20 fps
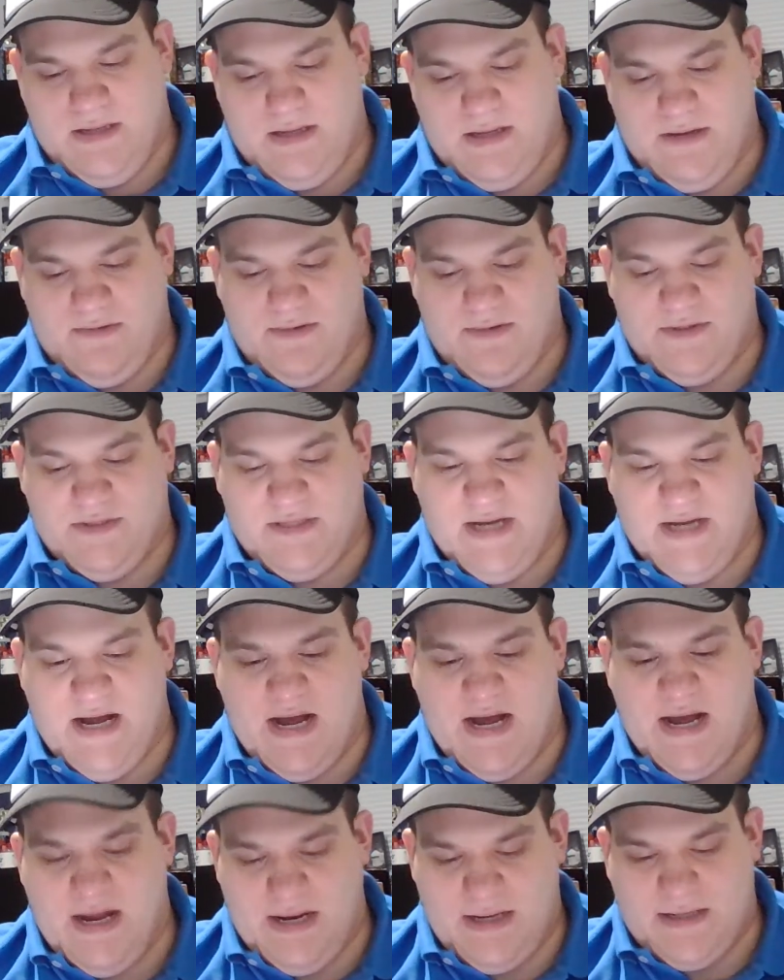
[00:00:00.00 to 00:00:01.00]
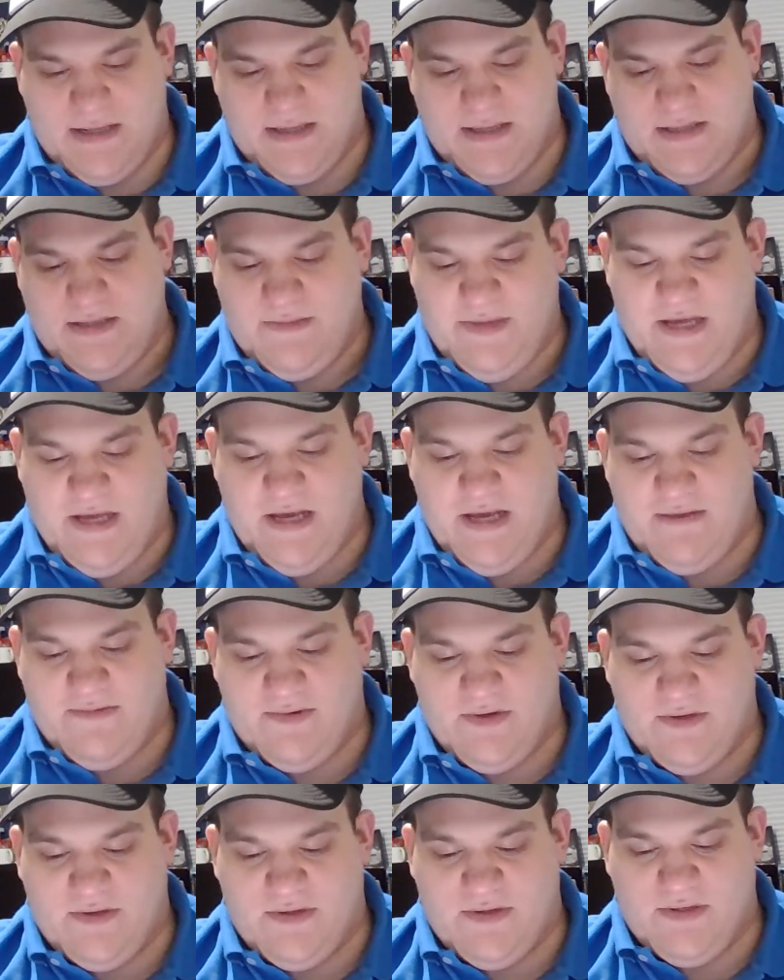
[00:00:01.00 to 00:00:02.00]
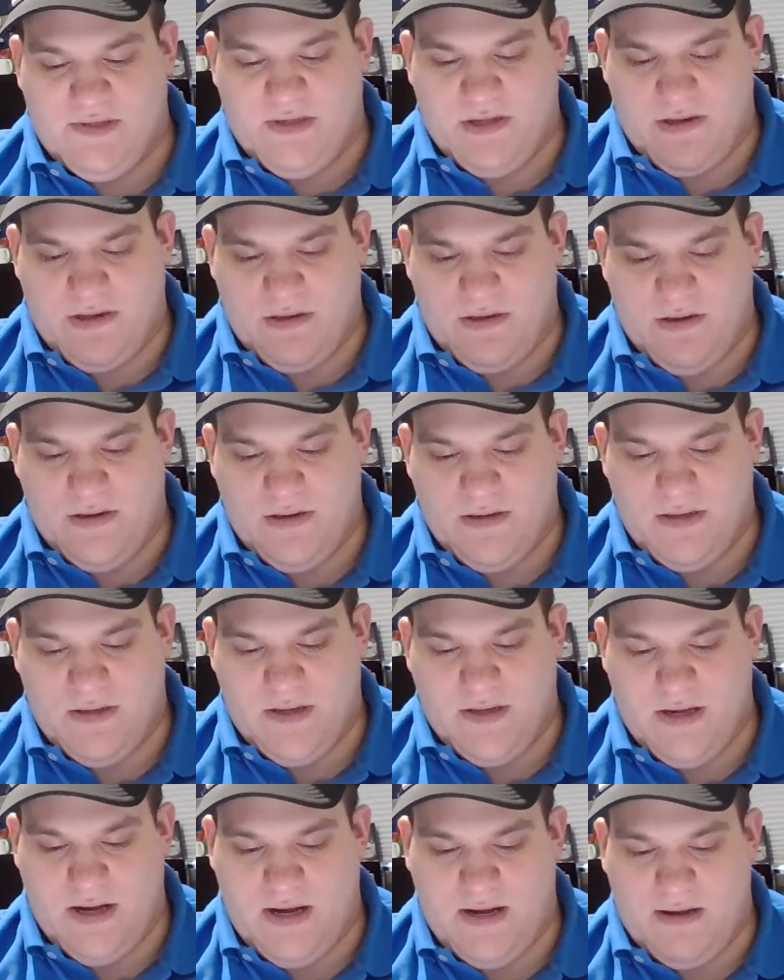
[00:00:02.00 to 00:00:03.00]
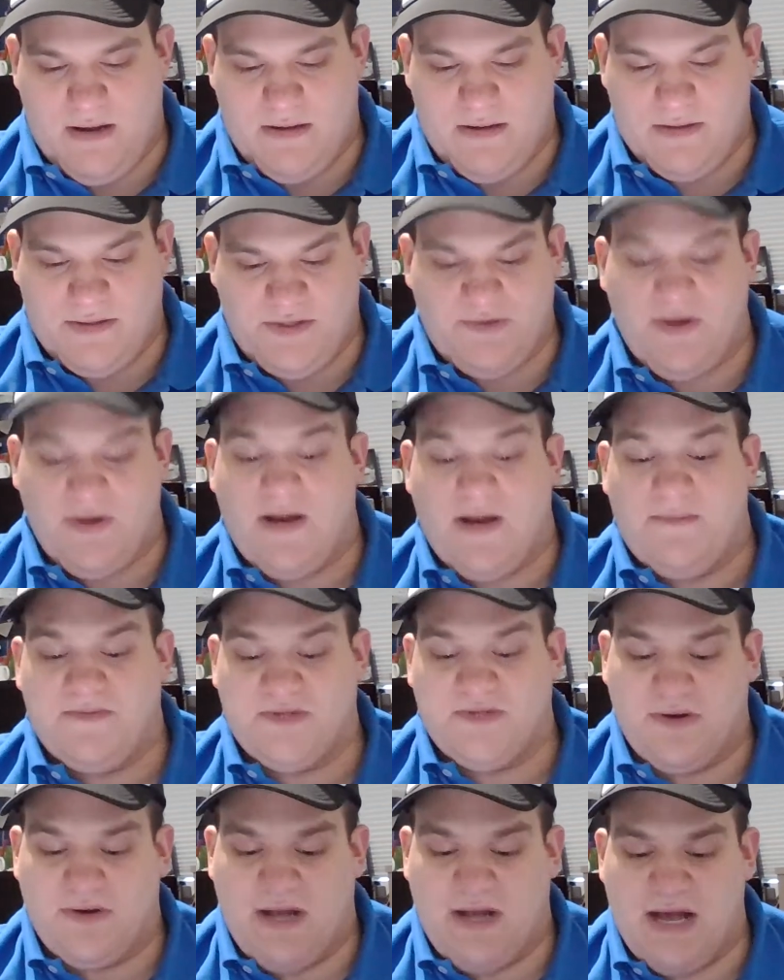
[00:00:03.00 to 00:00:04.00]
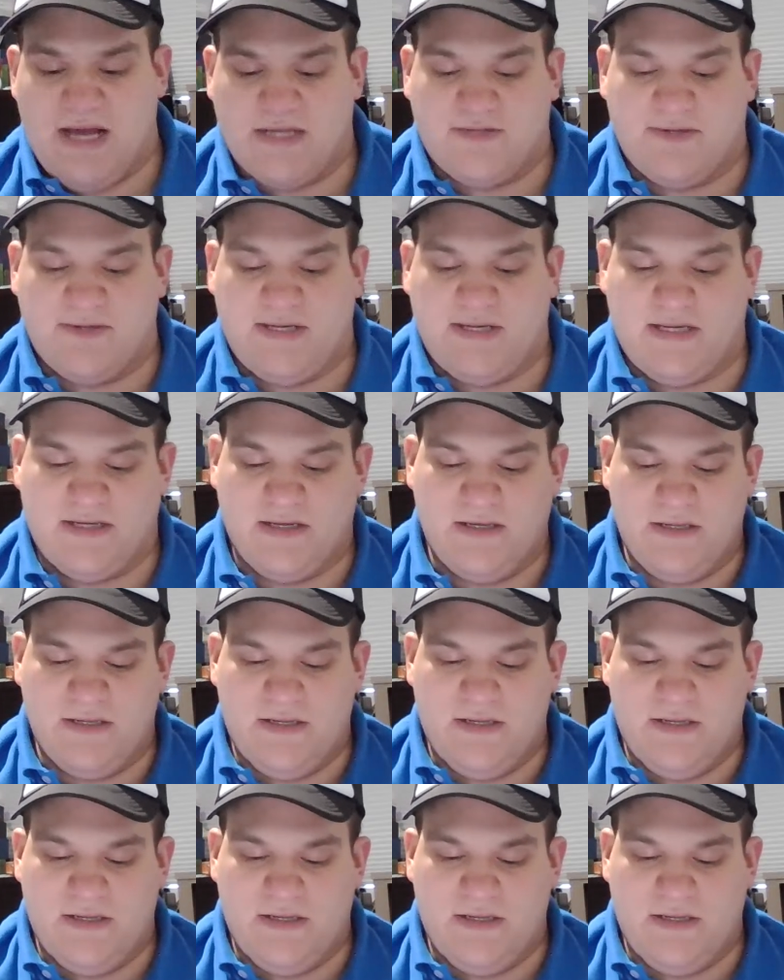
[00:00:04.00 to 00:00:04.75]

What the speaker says: it was not going to be able to do an episode last week.